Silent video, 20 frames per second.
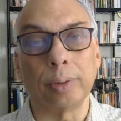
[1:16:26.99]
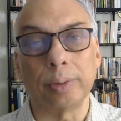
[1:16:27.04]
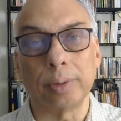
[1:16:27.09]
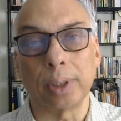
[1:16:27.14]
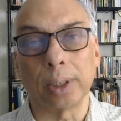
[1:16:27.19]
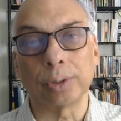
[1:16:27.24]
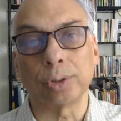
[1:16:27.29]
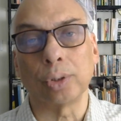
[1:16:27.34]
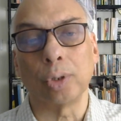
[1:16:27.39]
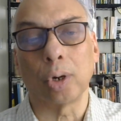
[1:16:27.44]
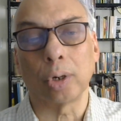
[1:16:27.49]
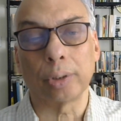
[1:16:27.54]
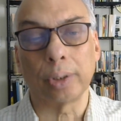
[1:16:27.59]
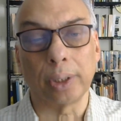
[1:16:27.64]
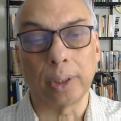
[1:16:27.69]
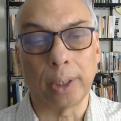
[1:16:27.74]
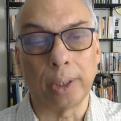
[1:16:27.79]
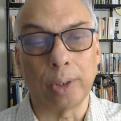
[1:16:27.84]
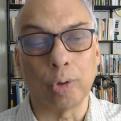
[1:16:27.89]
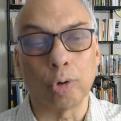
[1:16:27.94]
does not
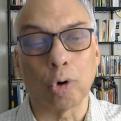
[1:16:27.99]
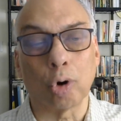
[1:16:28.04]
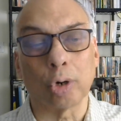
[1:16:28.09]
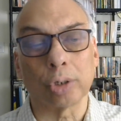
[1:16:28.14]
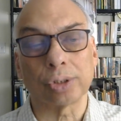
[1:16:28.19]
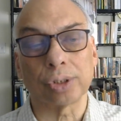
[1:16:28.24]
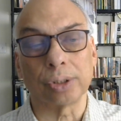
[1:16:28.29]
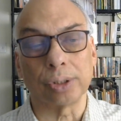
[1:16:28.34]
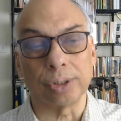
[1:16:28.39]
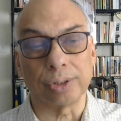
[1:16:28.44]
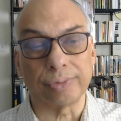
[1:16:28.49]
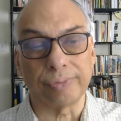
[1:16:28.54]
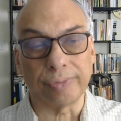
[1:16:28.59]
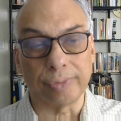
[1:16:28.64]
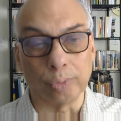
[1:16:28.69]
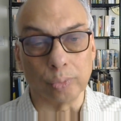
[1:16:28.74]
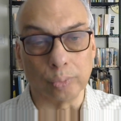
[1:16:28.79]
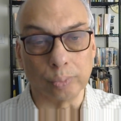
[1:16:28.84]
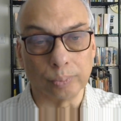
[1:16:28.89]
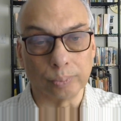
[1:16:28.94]
endorse this view.